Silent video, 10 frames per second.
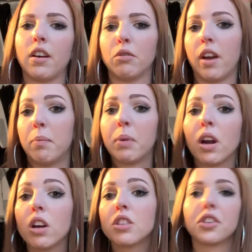a red
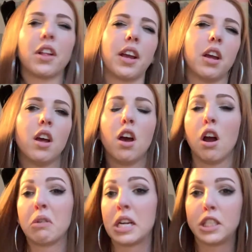purse or like
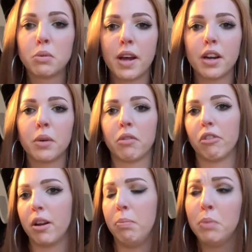a red sweater with
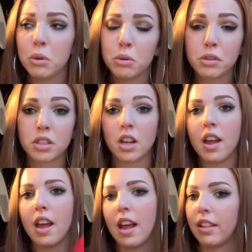red boots
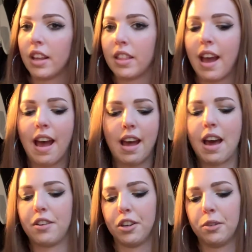and like the hat,
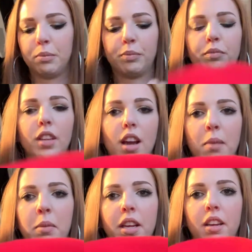I don't know.
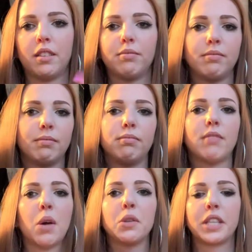I'm like,
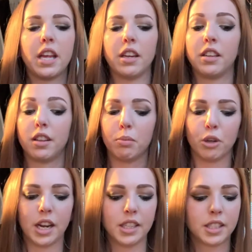I was getting into the
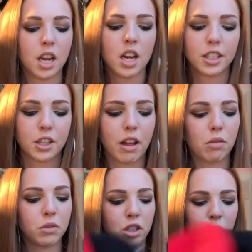berets. So that
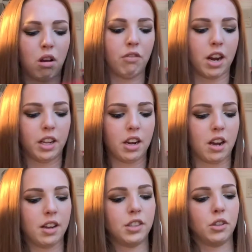one was twelve ninety
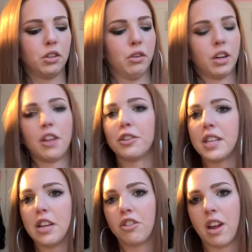nine. So got those
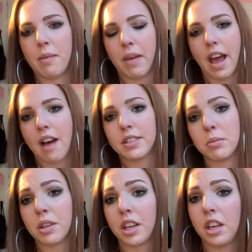at H&M. They have some
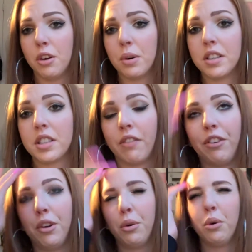really cute ones if
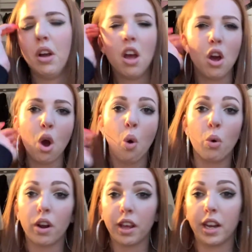you
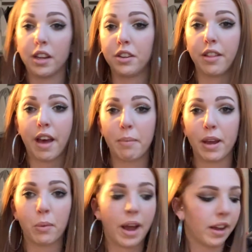want to get into that
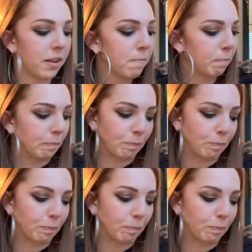bandwagon.